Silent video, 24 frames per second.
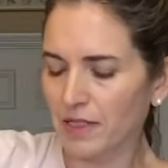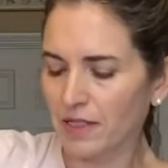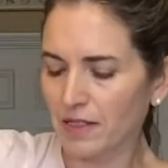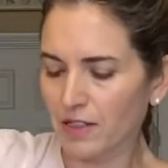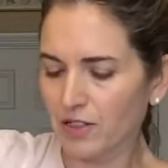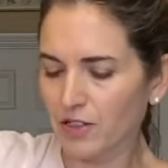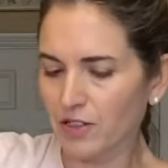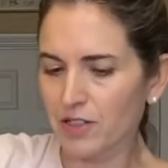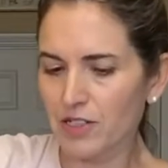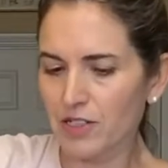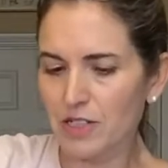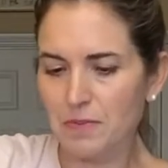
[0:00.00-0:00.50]

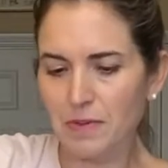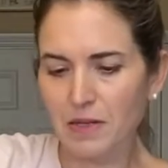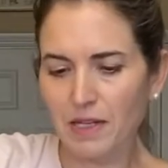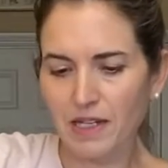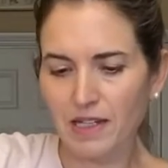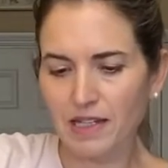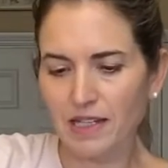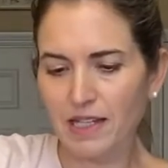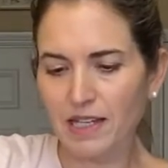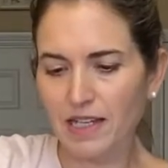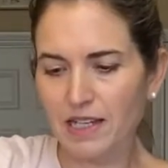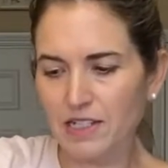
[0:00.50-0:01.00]
crispy on
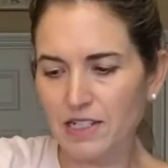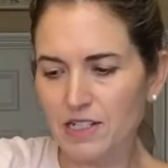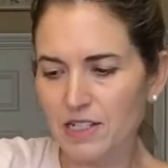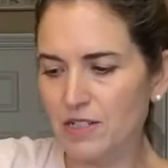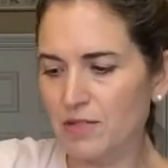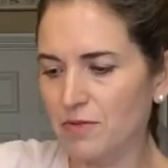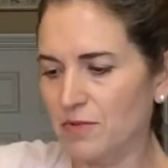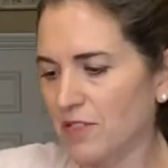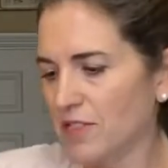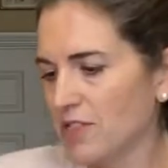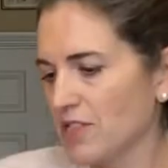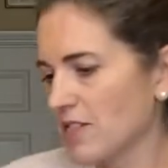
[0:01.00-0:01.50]
the edges,
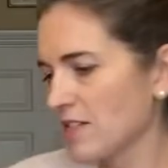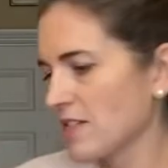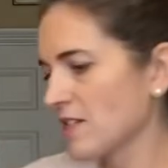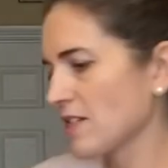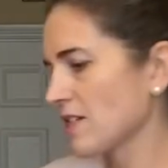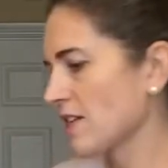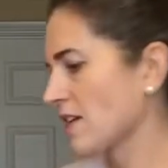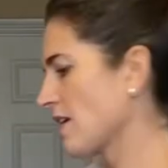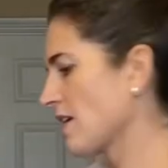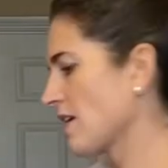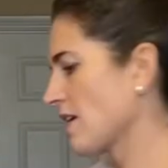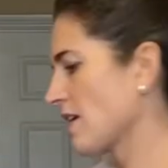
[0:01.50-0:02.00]
which is
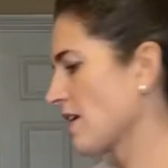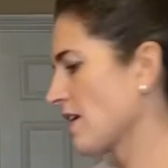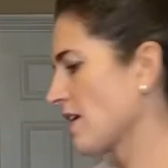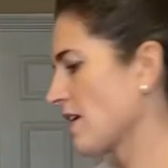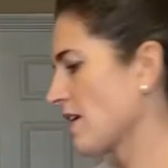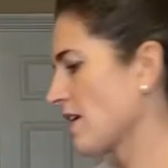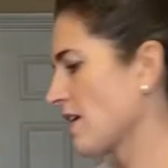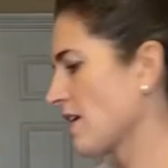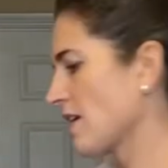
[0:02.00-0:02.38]
nice.